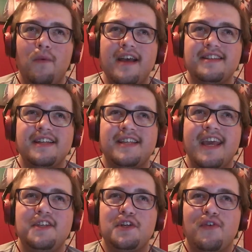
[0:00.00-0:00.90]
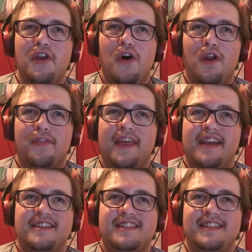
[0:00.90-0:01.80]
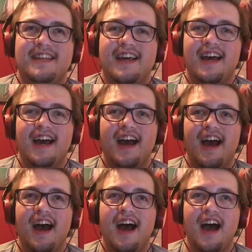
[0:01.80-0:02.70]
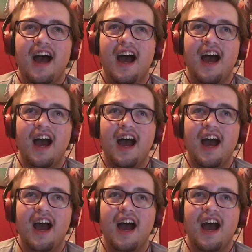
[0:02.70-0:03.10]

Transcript: where's the teacher in all of this? You can't, can you?